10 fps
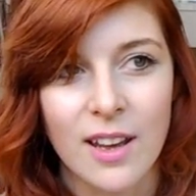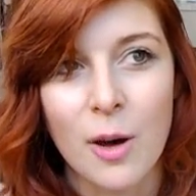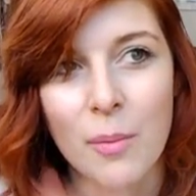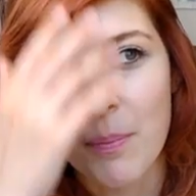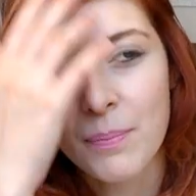
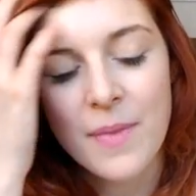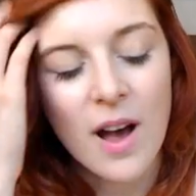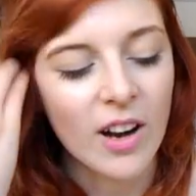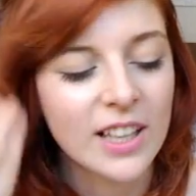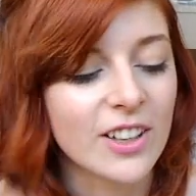a
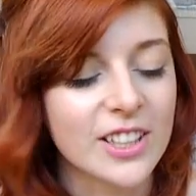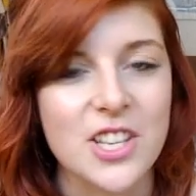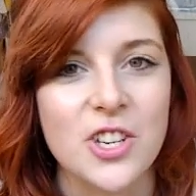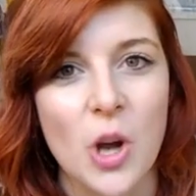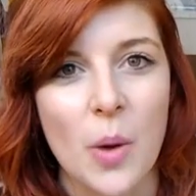
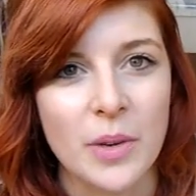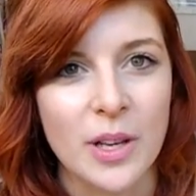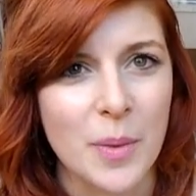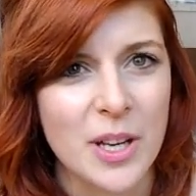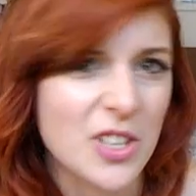eyeliner
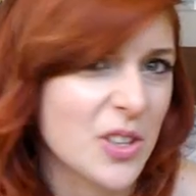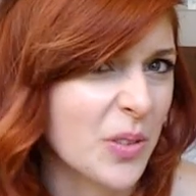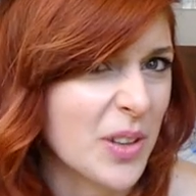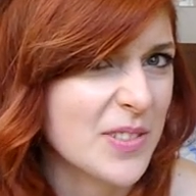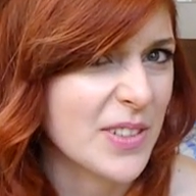sharpener, but I don't know
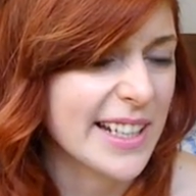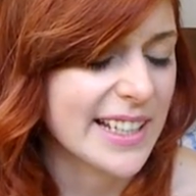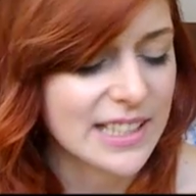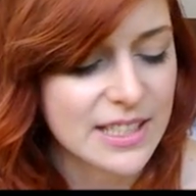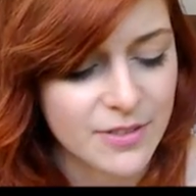if there's
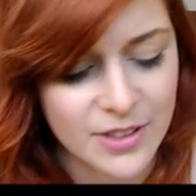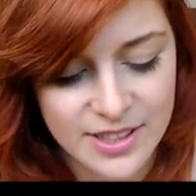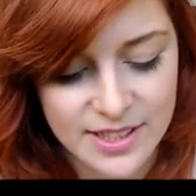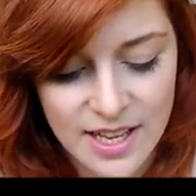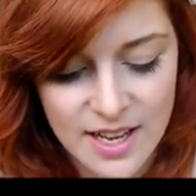really any
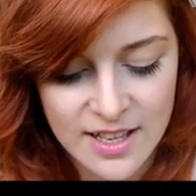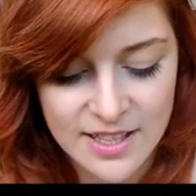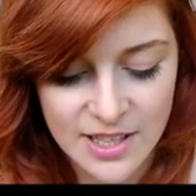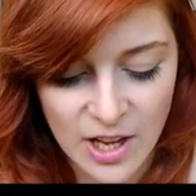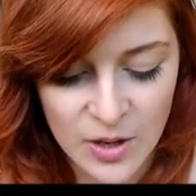difference.
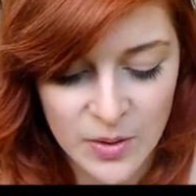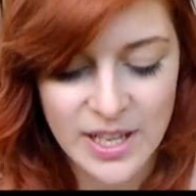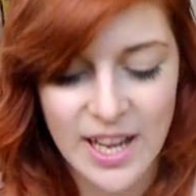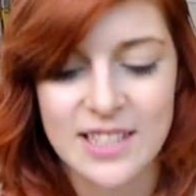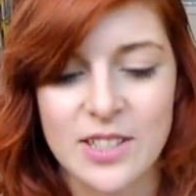So
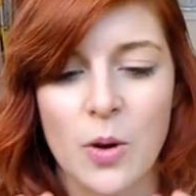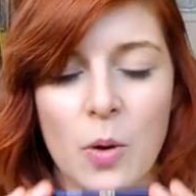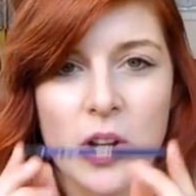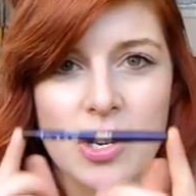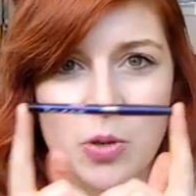yeah, it's gone
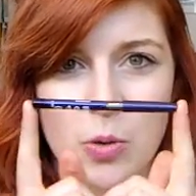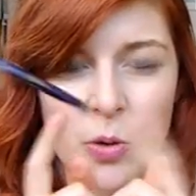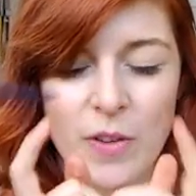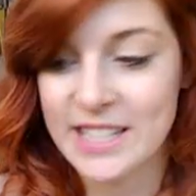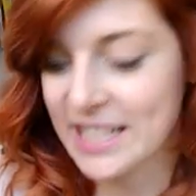quite short
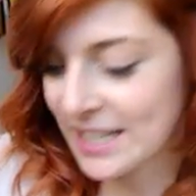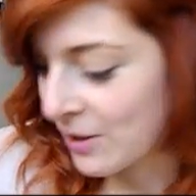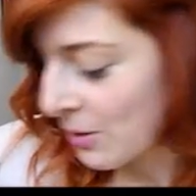already.